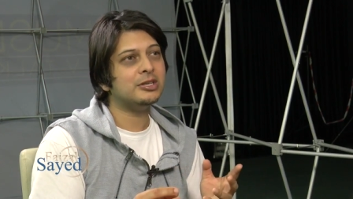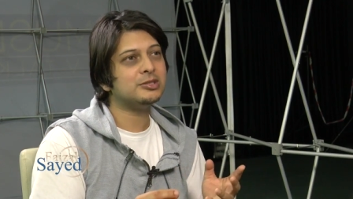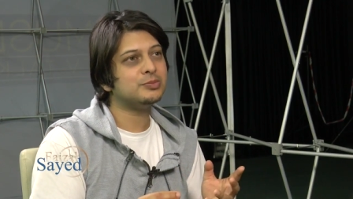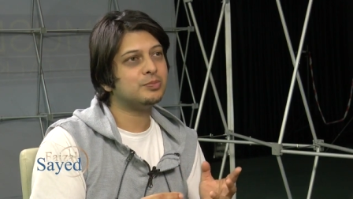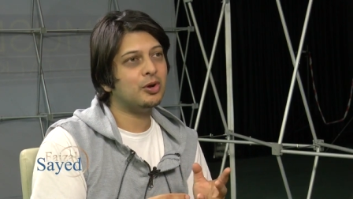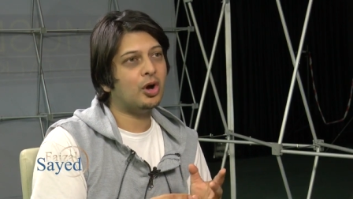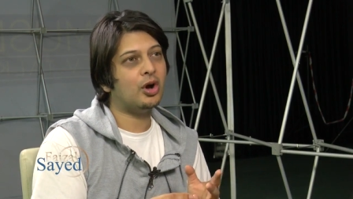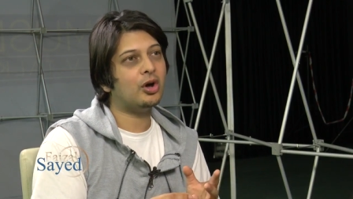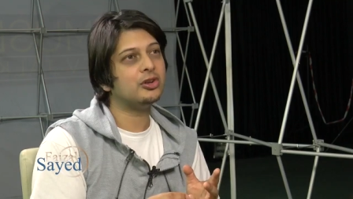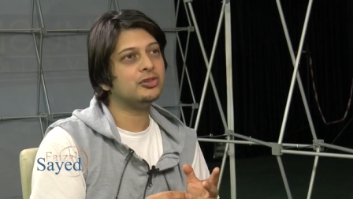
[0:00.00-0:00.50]

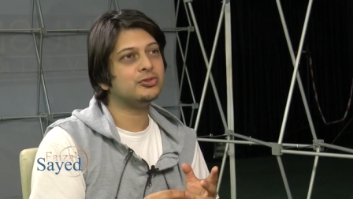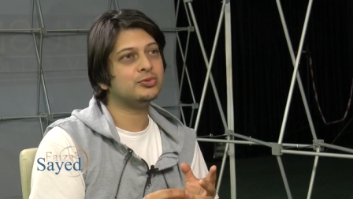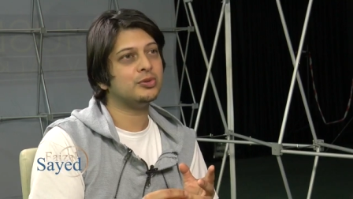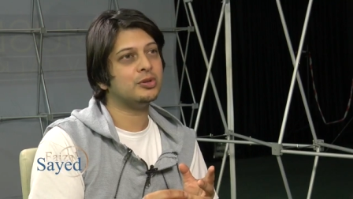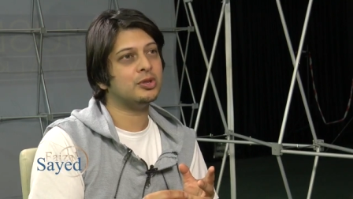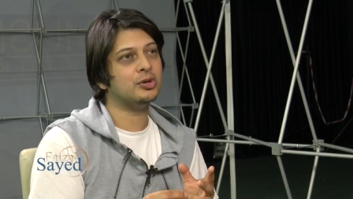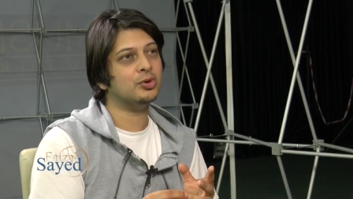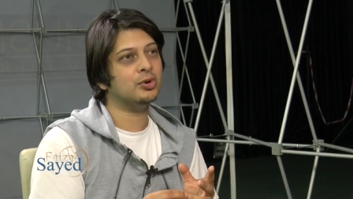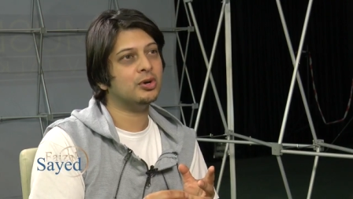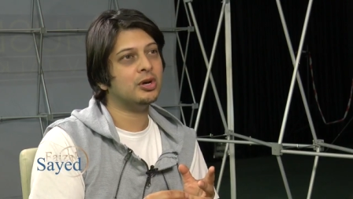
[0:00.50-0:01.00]
Must be
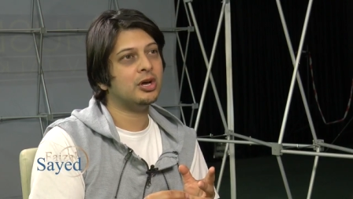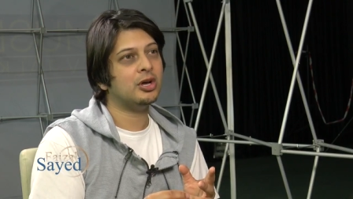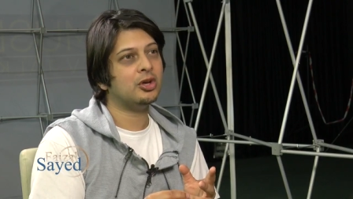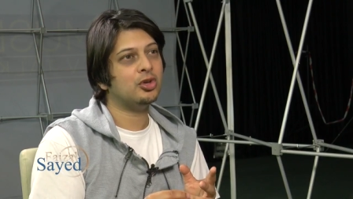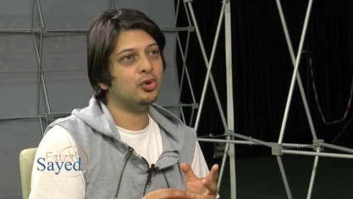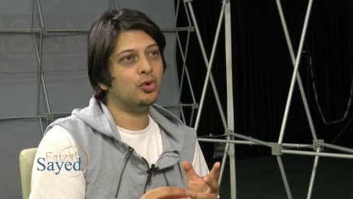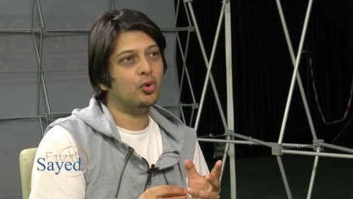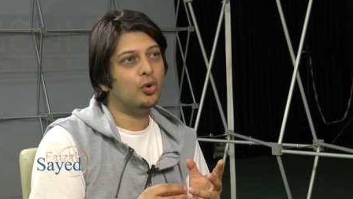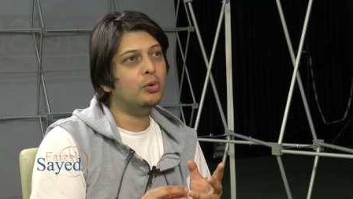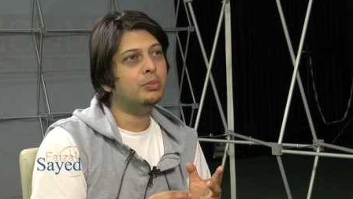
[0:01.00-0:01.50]
honest with you,
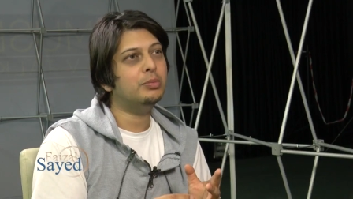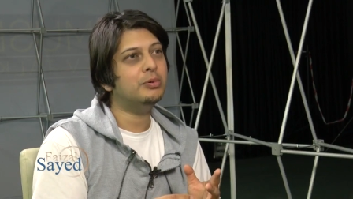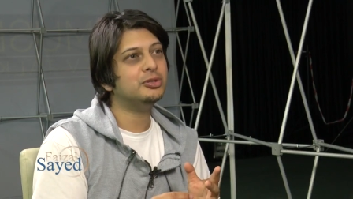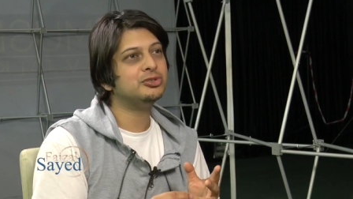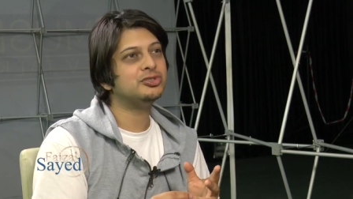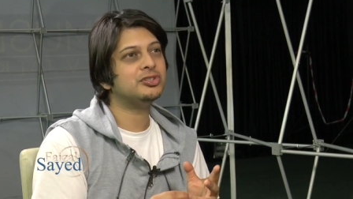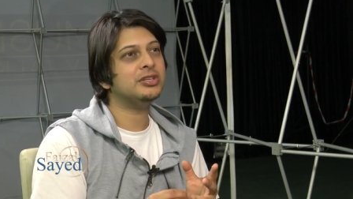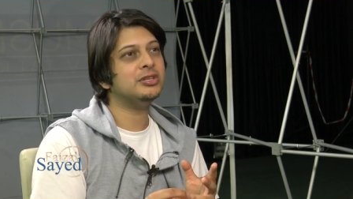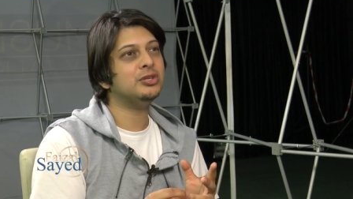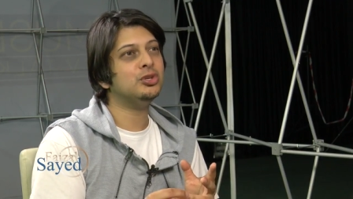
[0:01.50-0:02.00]
you're
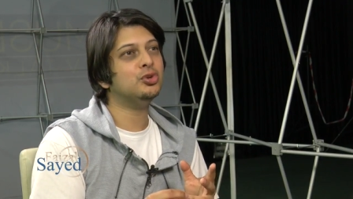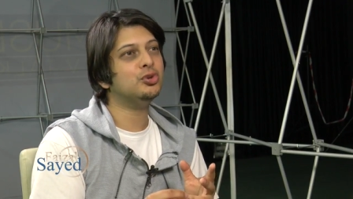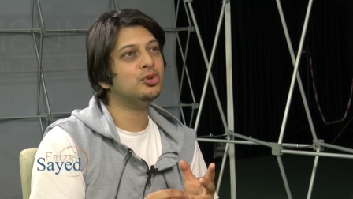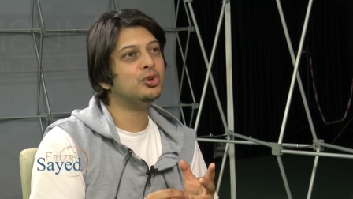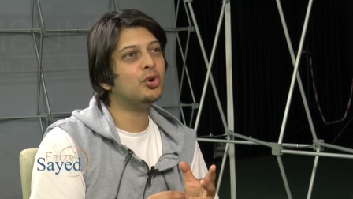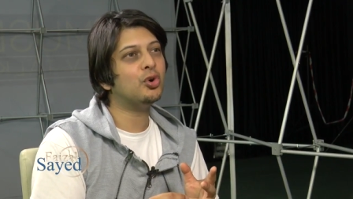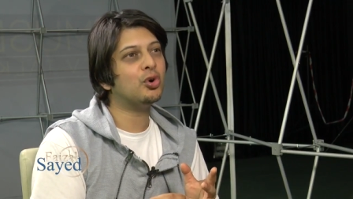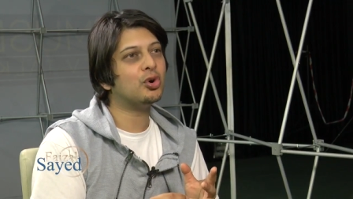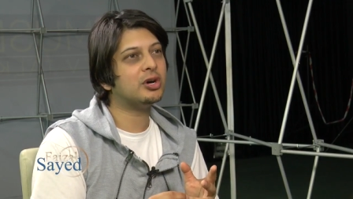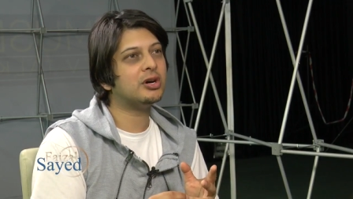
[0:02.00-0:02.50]
almost in
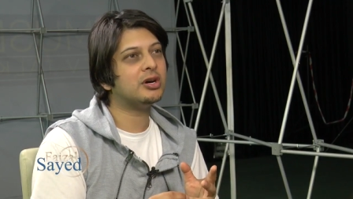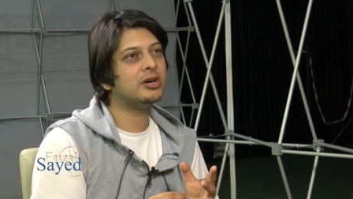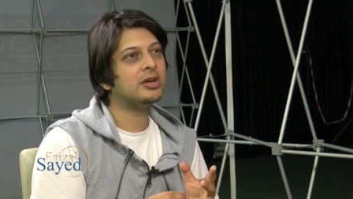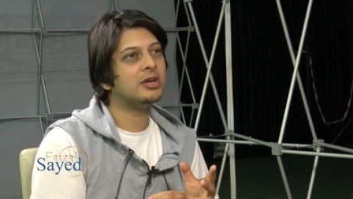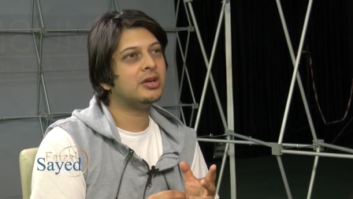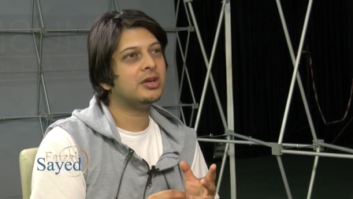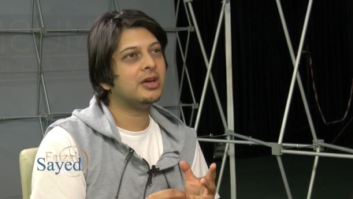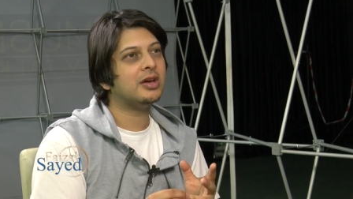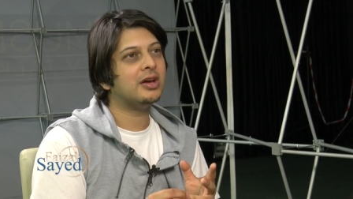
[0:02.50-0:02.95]
New York.